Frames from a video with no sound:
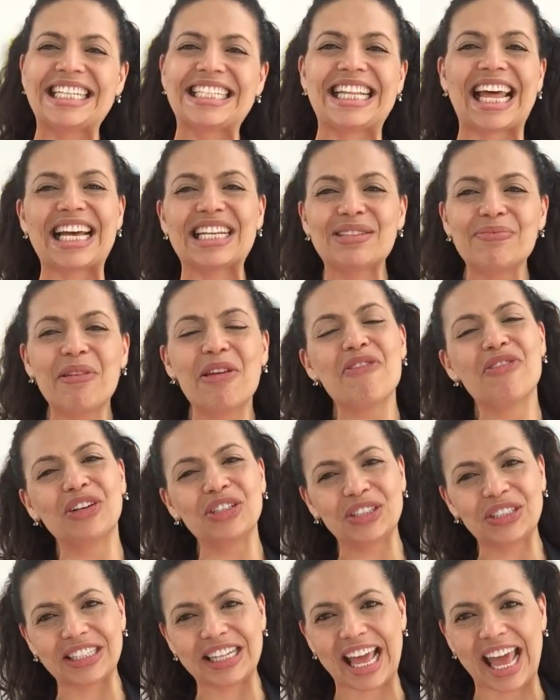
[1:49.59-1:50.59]
That's me for
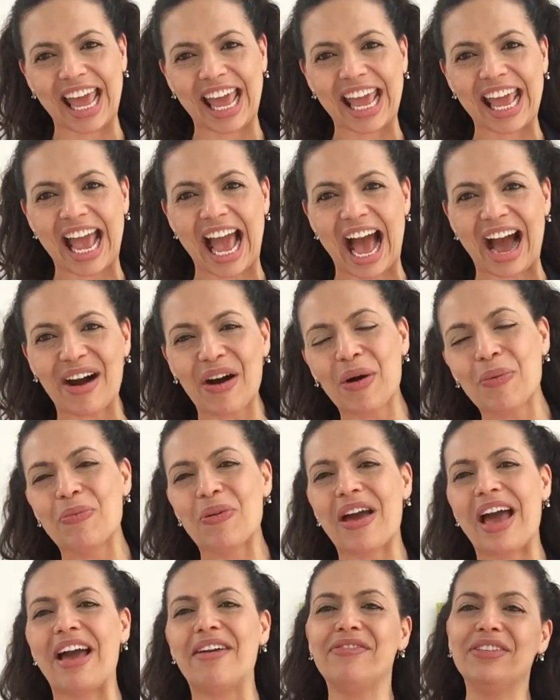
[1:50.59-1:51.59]
today. I hope
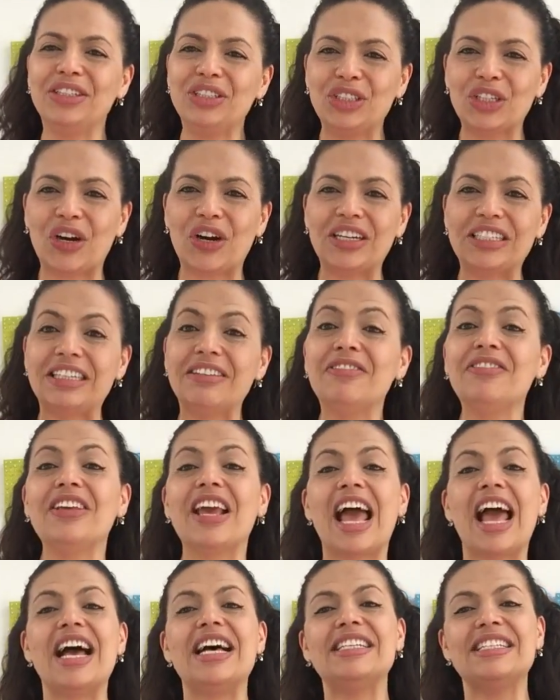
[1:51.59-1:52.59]
you have enjoyed. If
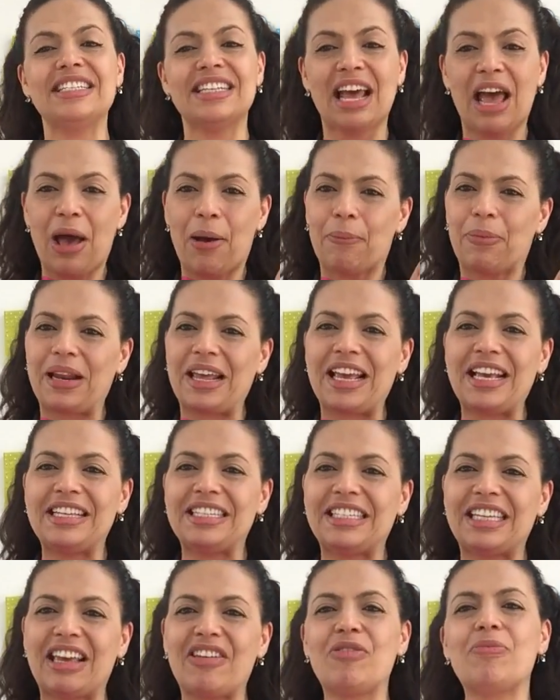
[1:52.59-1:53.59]
yes,
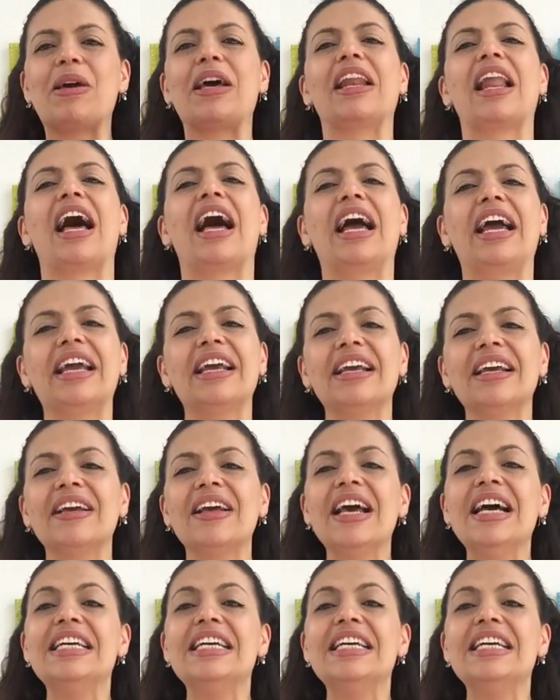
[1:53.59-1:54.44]
please give me a like.